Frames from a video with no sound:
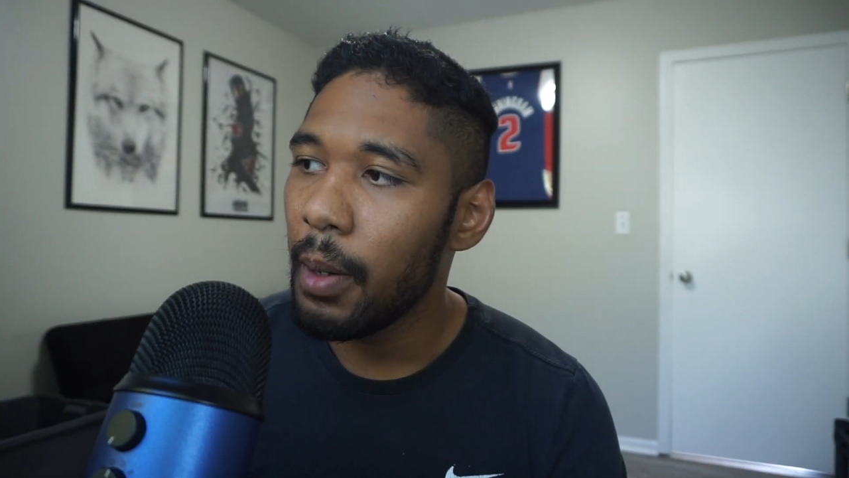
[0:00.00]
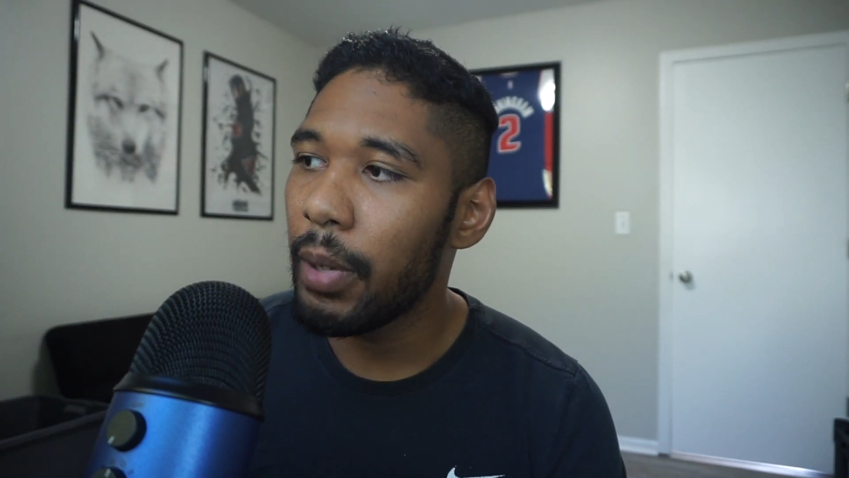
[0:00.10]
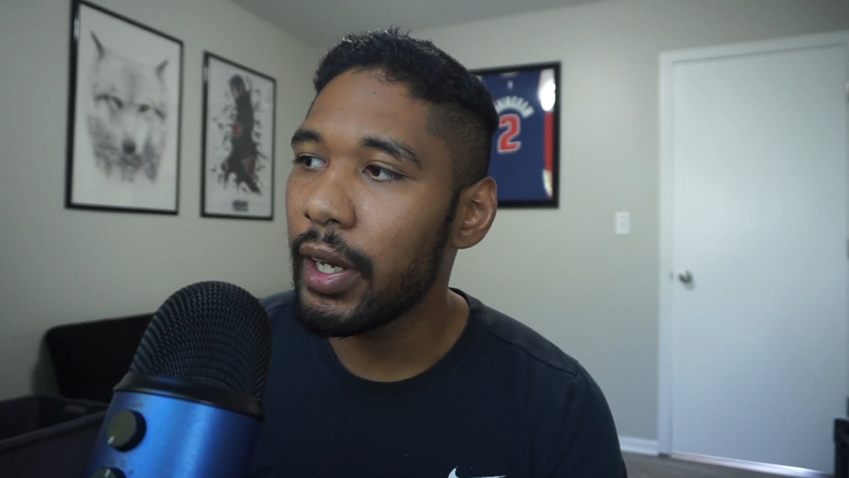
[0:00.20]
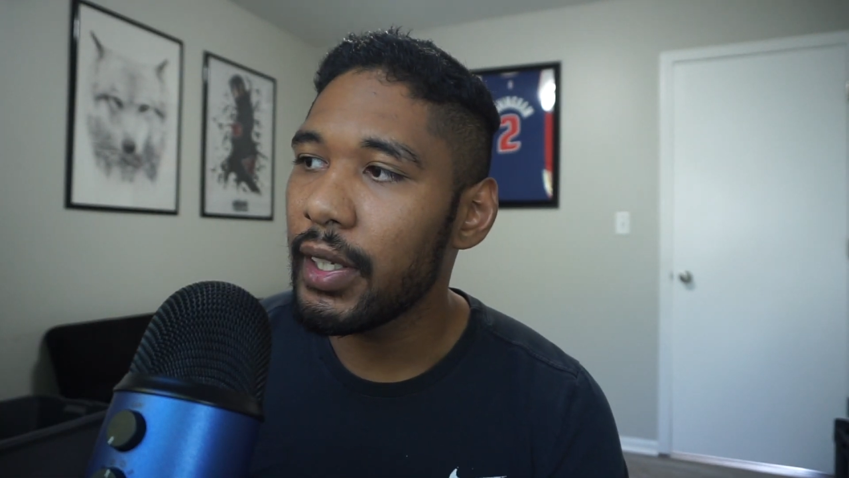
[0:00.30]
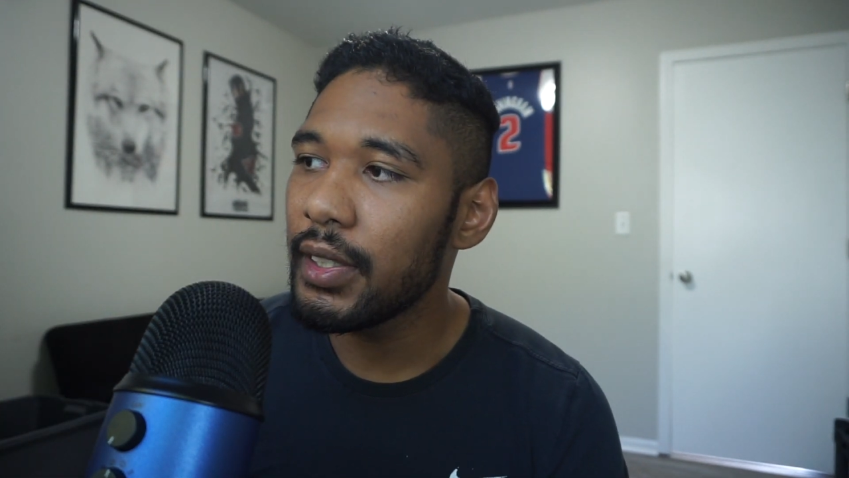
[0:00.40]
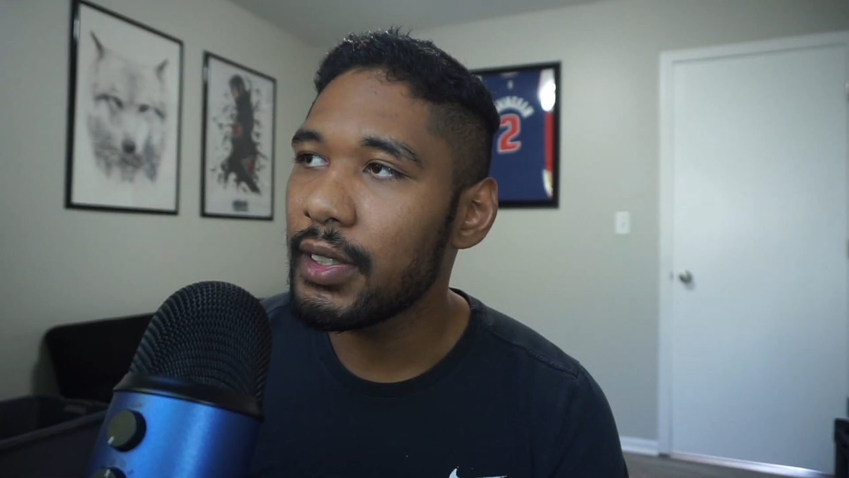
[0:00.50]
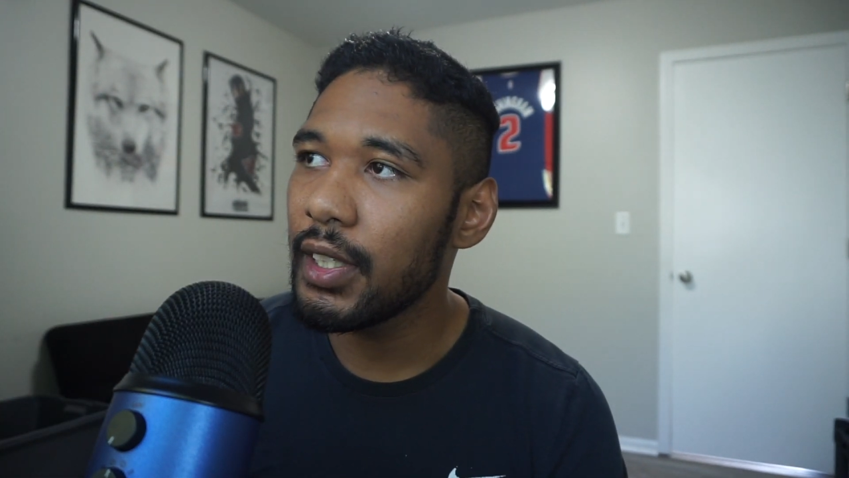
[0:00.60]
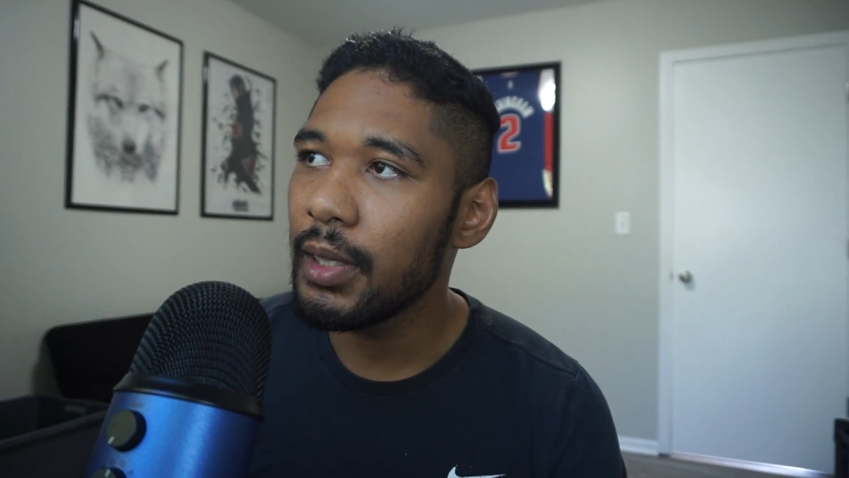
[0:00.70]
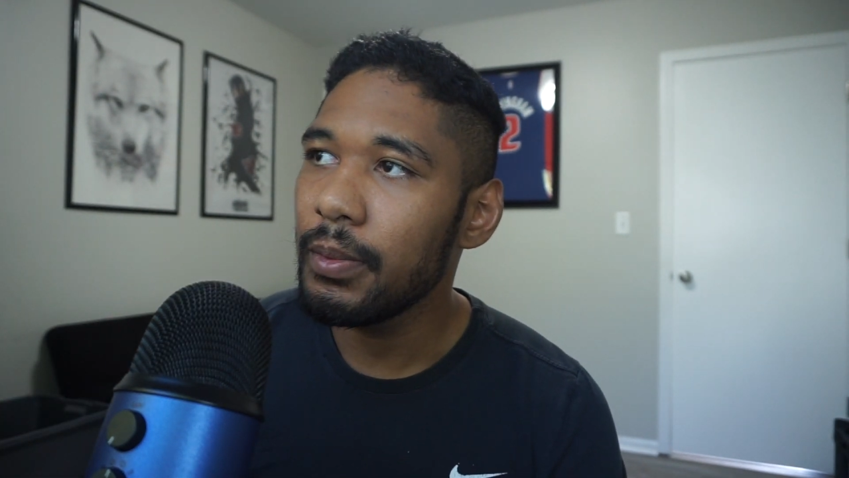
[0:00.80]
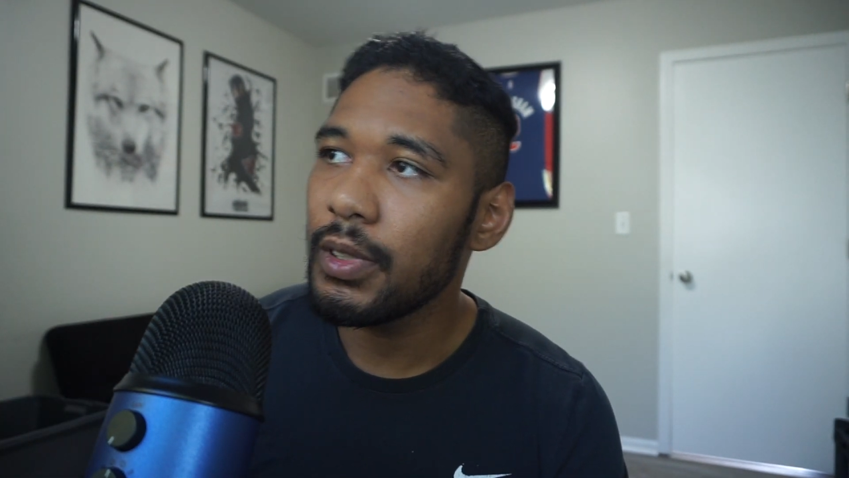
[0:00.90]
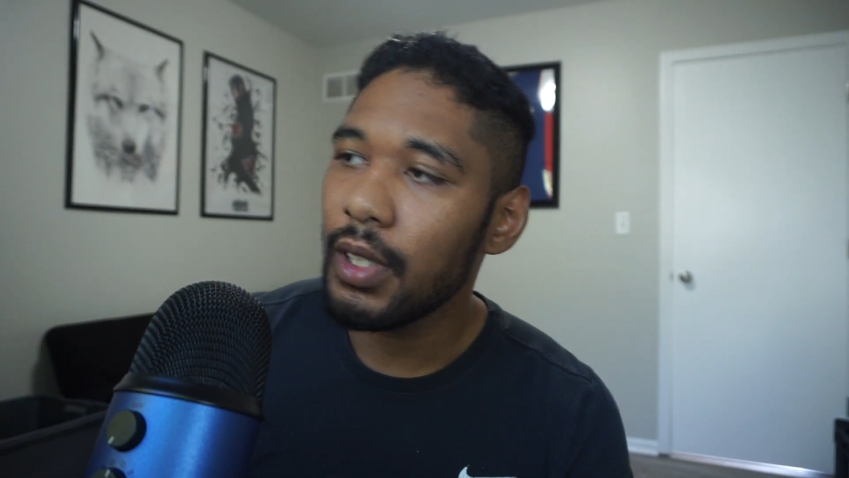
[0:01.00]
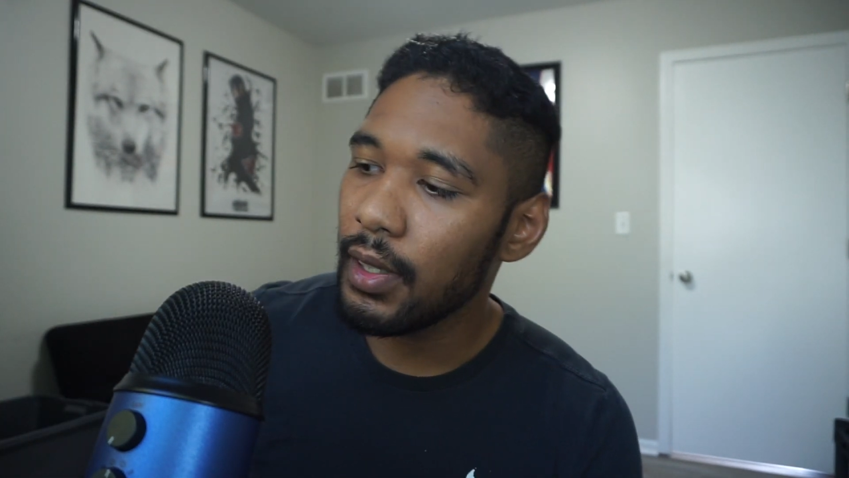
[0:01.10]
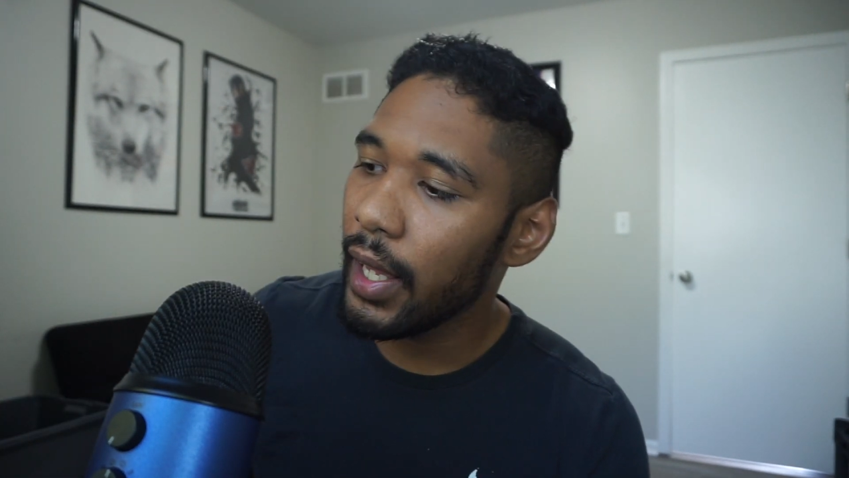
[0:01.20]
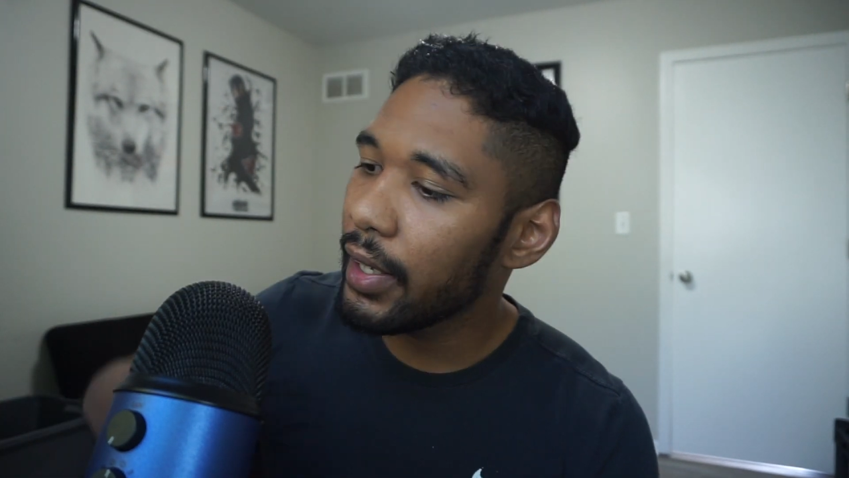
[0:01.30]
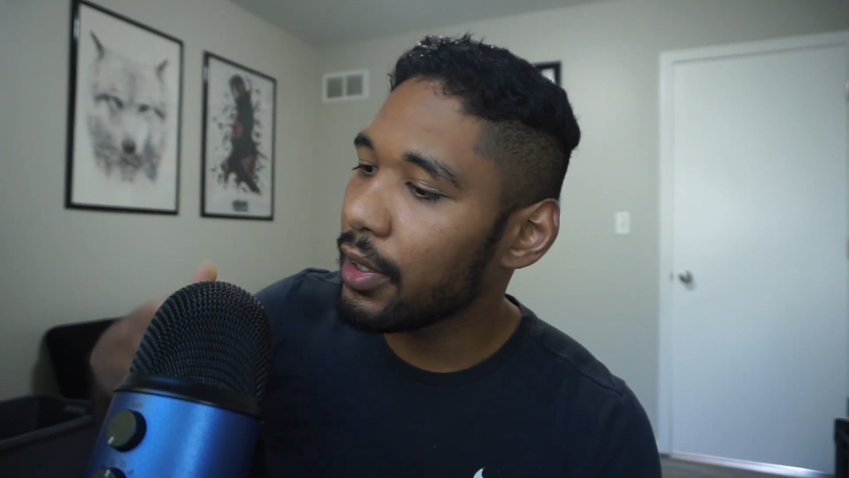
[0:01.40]
But he seems
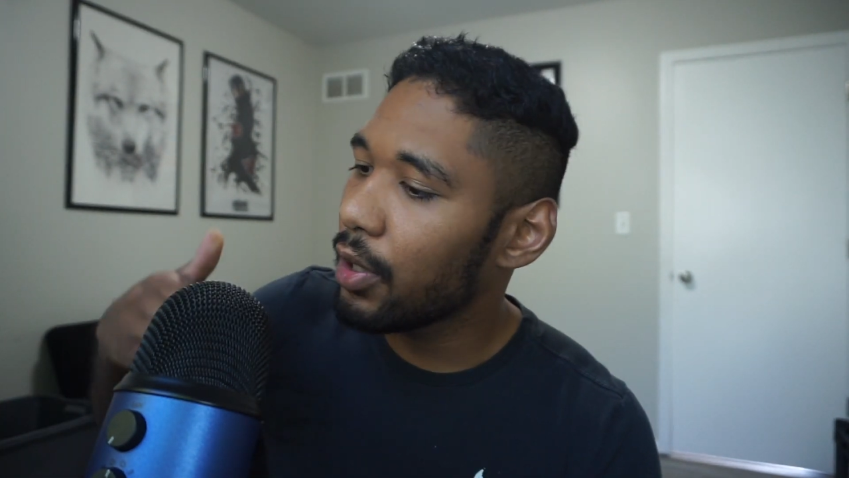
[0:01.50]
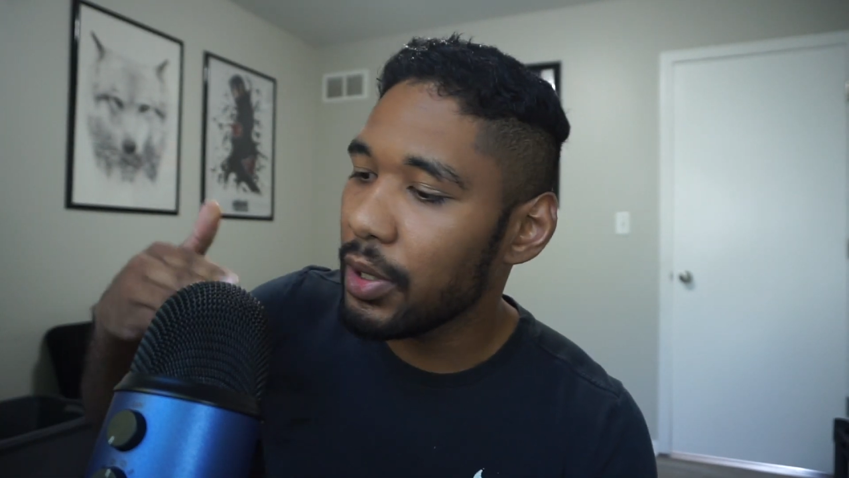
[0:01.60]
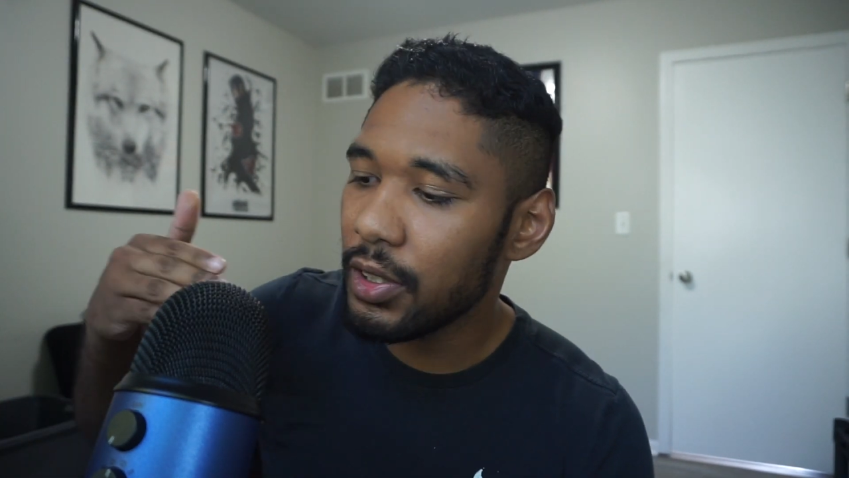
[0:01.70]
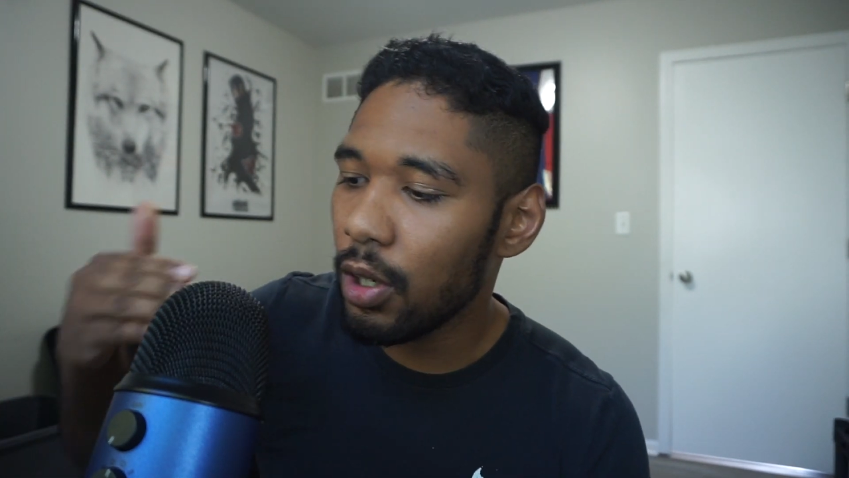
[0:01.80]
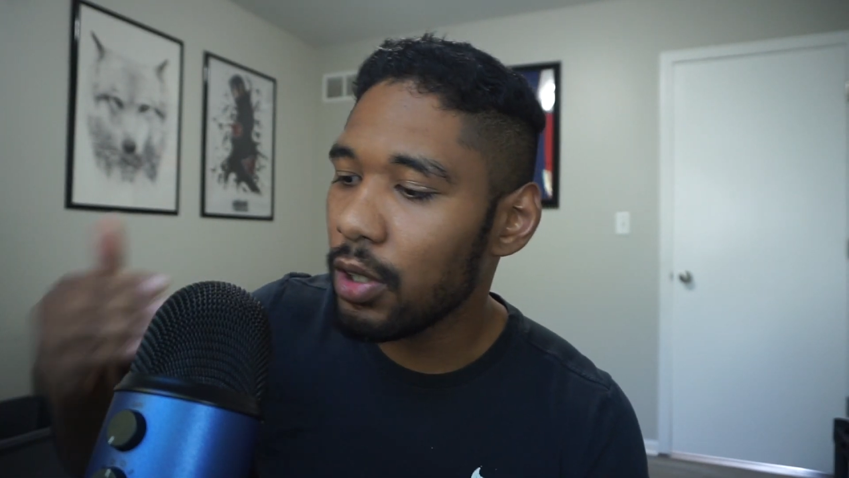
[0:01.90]
like, he's